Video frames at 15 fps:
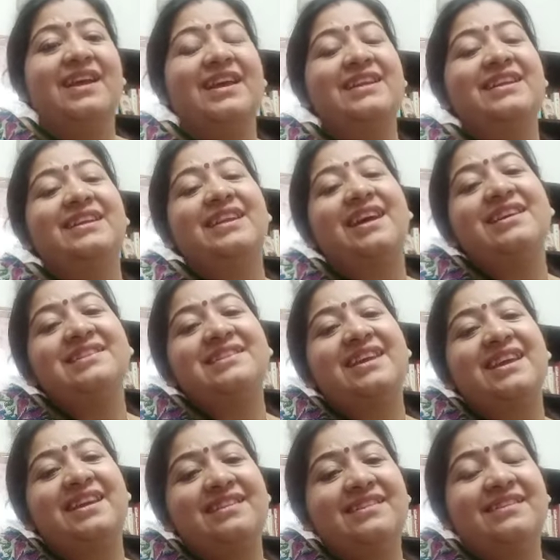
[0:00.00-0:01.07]
In class
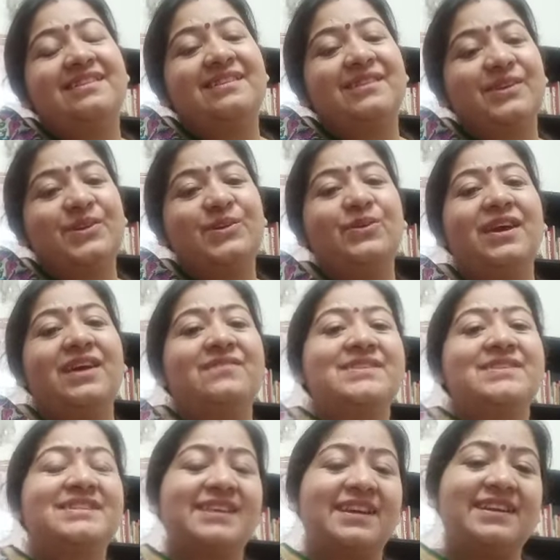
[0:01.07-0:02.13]
8th, you have
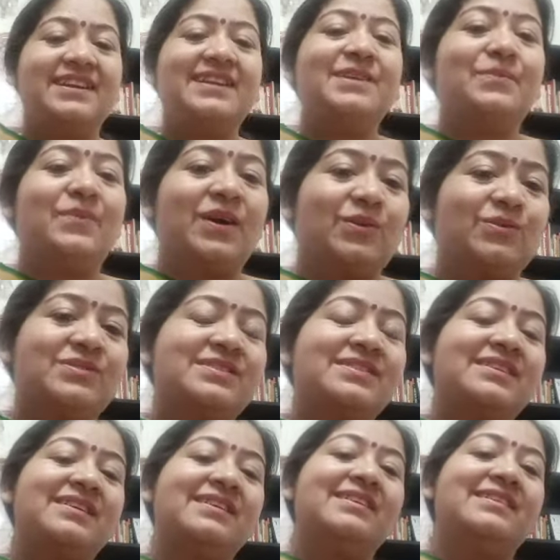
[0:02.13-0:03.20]
studied about
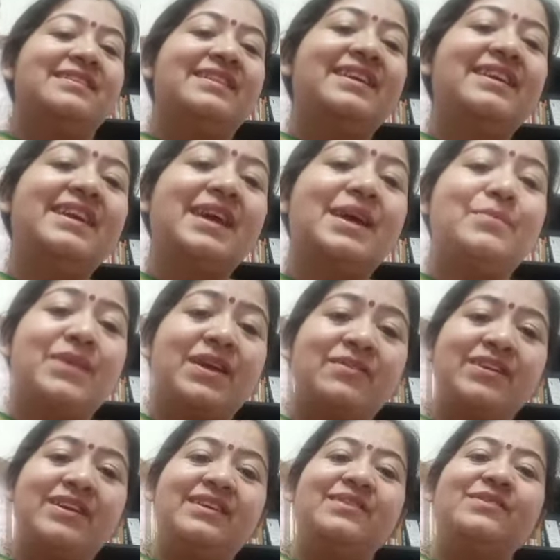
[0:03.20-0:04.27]
the
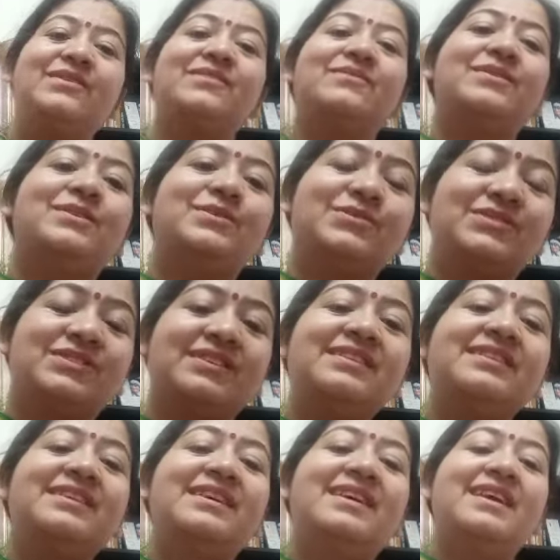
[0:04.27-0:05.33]
American
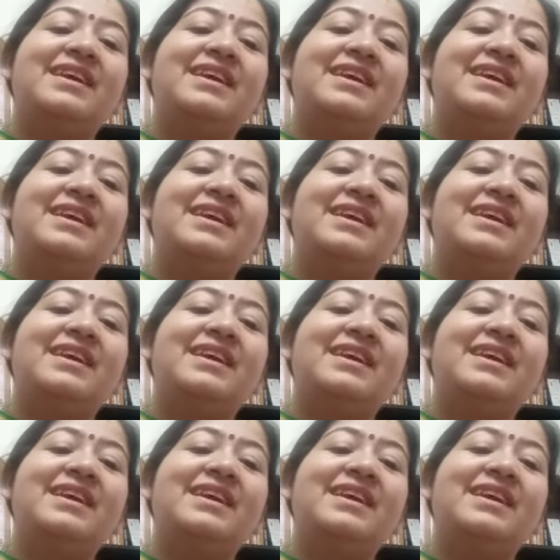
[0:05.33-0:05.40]
Revolution